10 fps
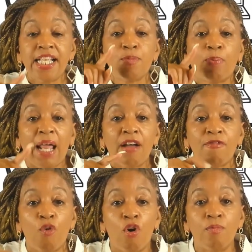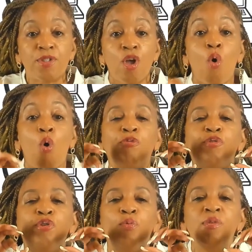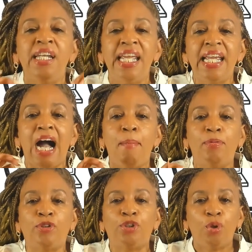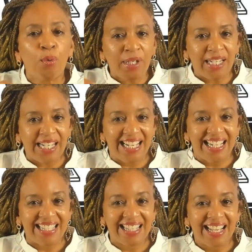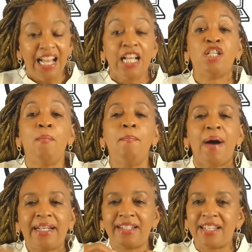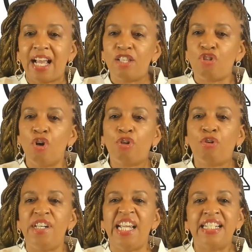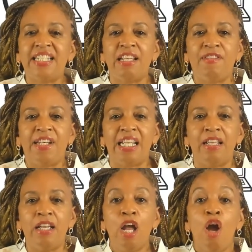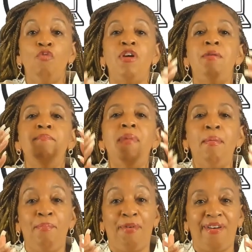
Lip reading: platforms offer unique opportunities to monetize your creativity. Remember,